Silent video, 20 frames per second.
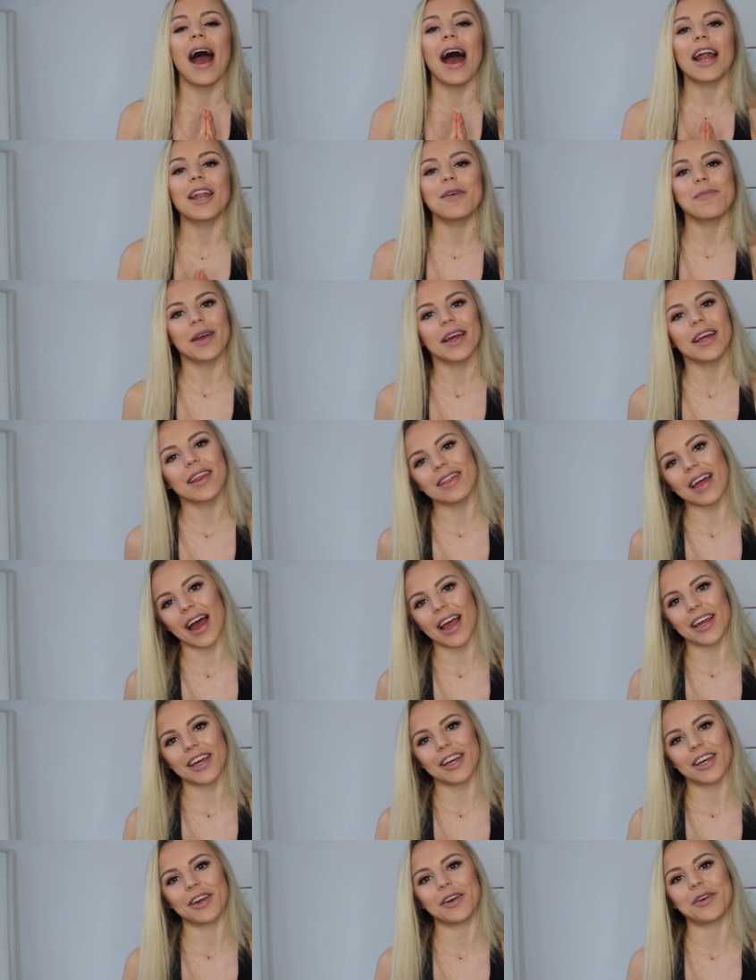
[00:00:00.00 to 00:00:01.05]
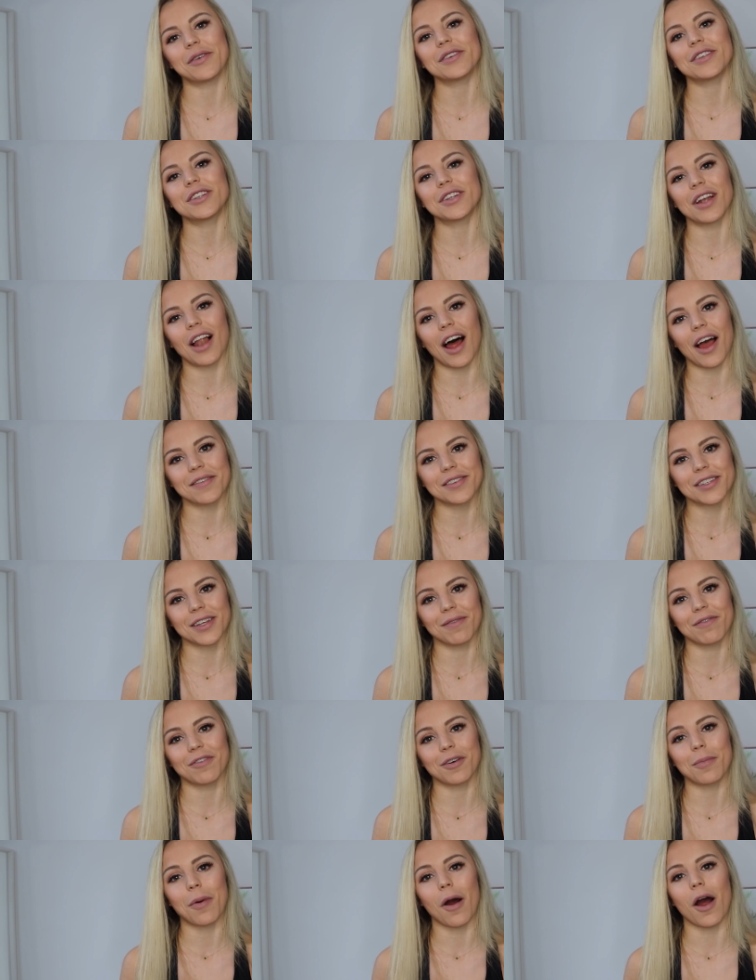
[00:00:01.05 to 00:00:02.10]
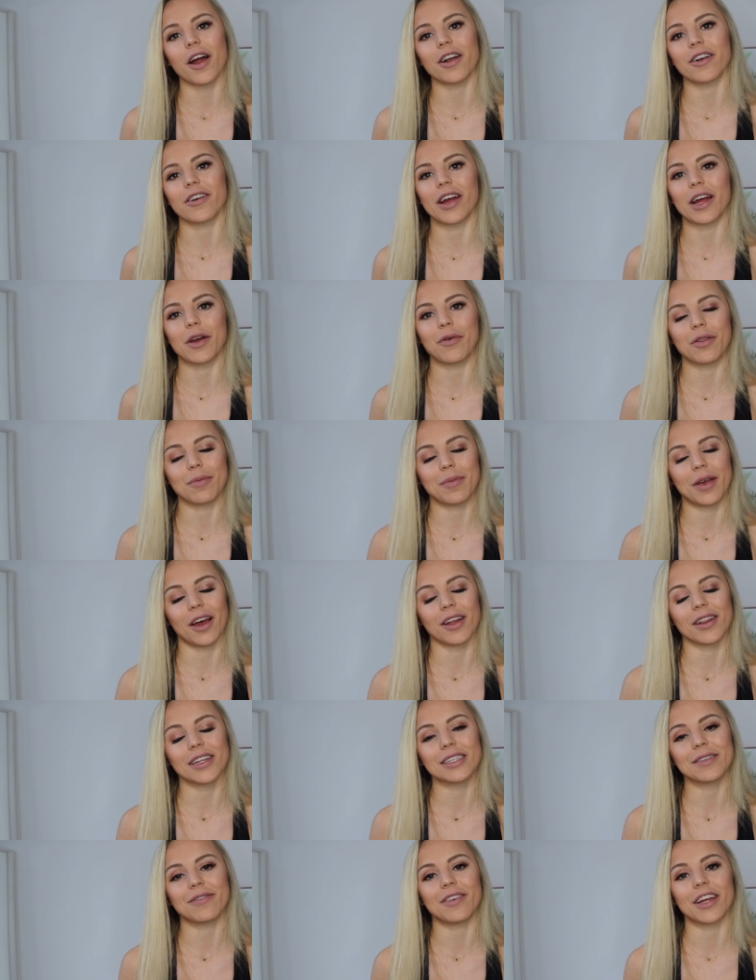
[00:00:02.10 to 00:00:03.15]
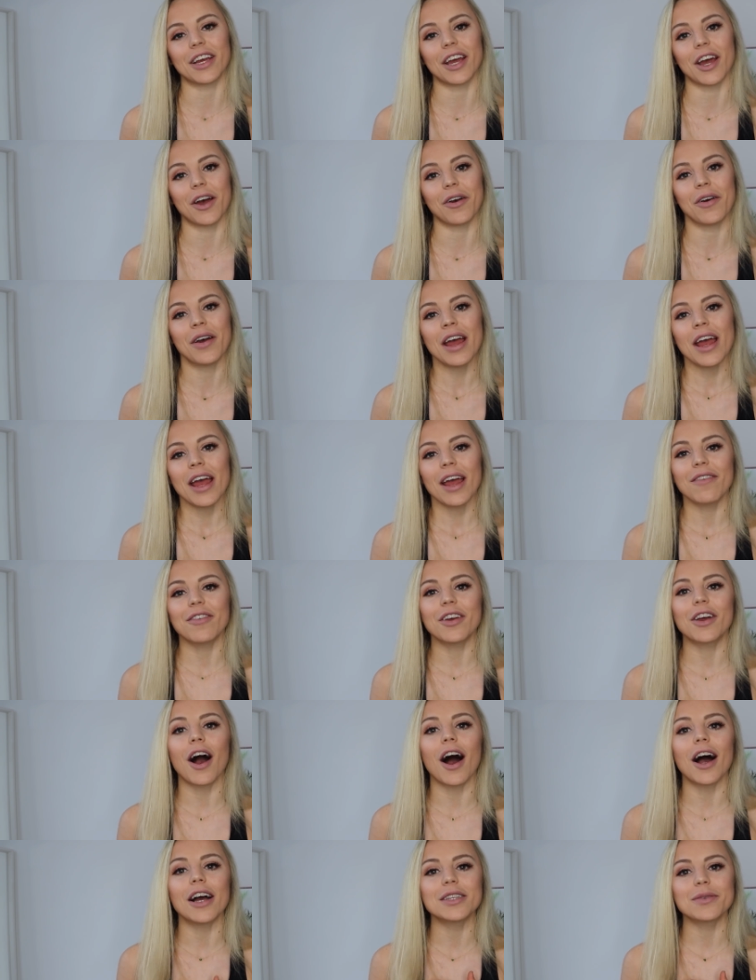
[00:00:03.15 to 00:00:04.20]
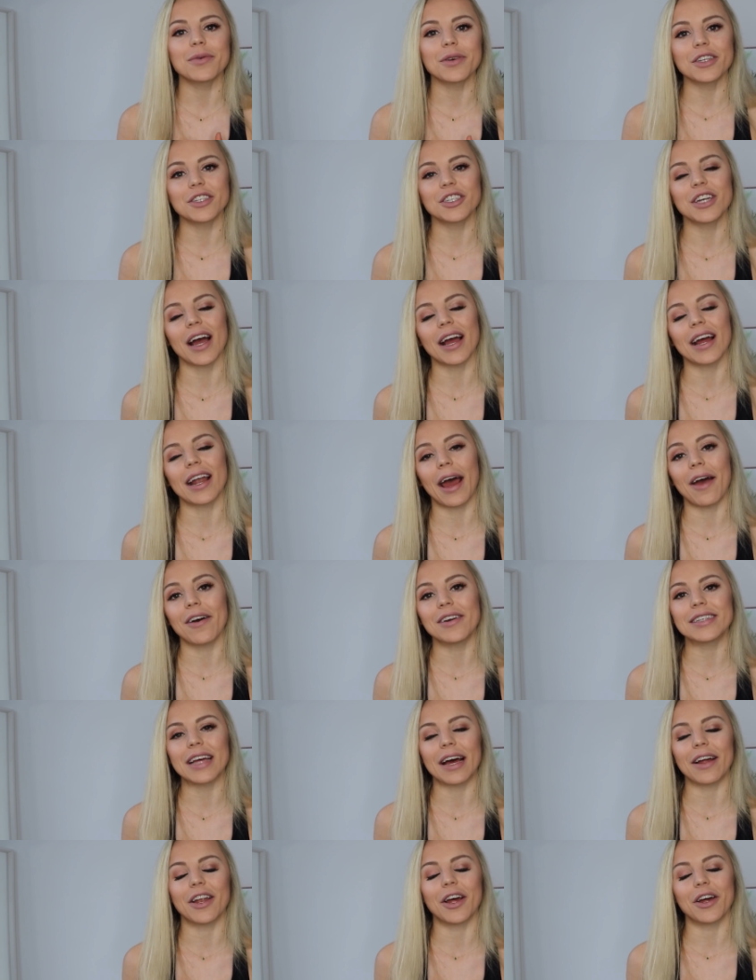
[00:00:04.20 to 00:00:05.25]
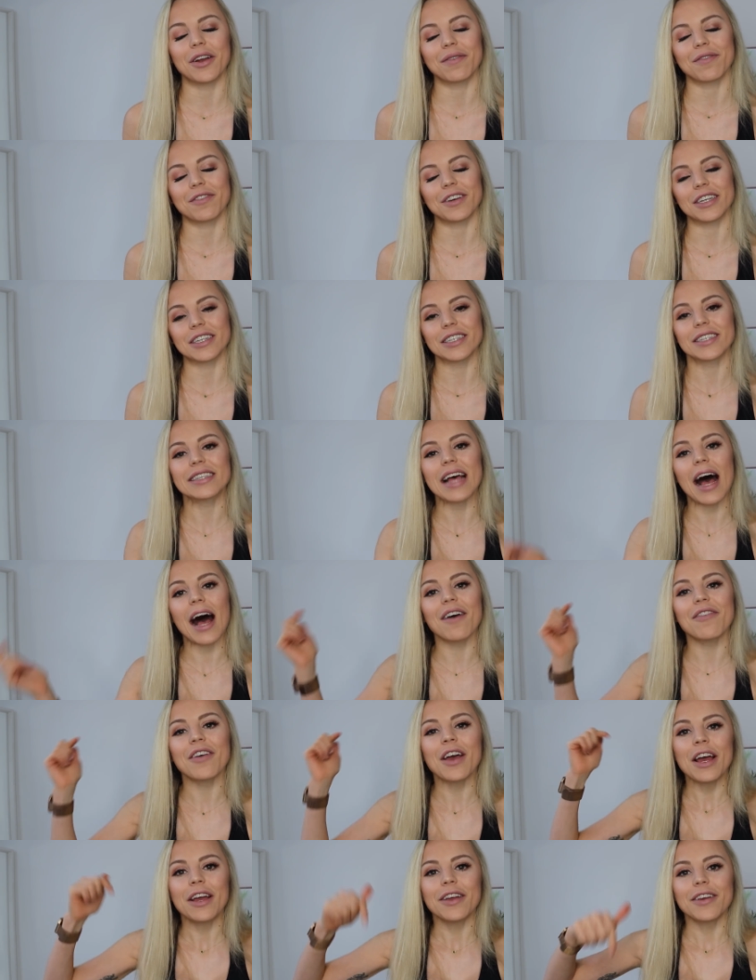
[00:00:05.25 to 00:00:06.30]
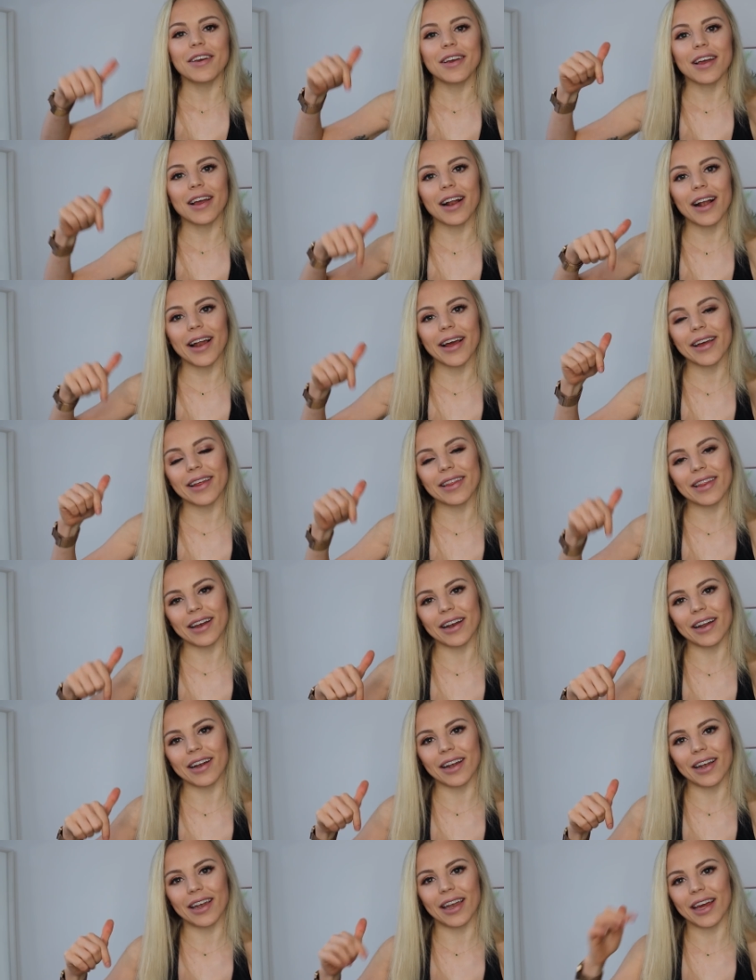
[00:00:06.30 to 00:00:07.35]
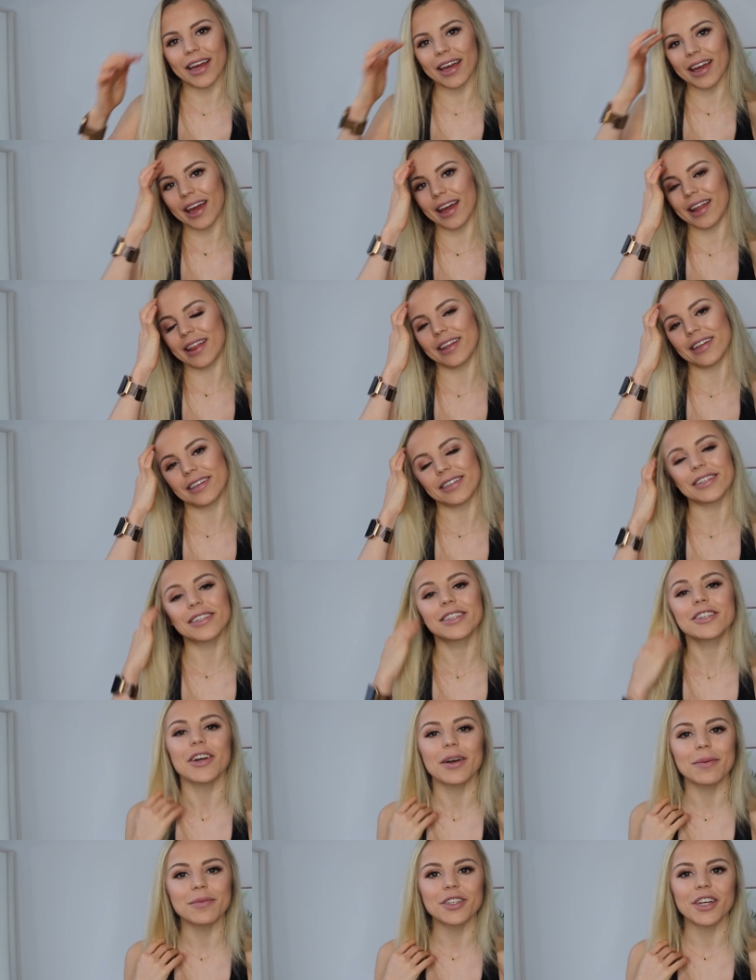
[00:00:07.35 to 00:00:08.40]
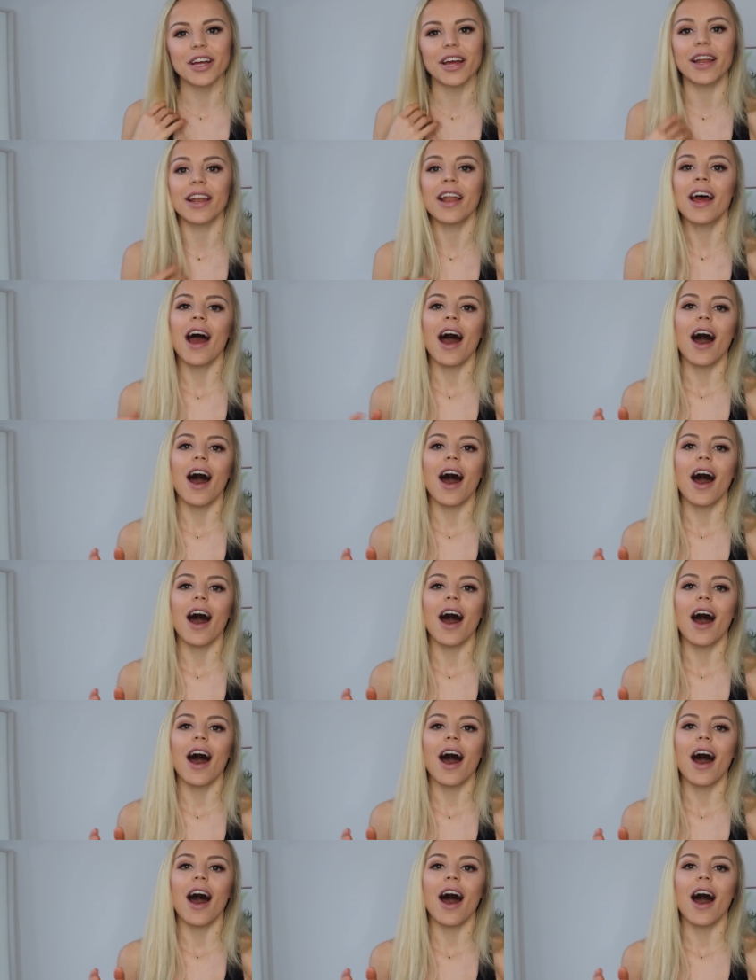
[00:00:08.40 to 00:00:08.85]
and a big thank you to Lifesum for partnering with me on this video. If you guys want to check it out and download it for yourself, you can click the little link in the description.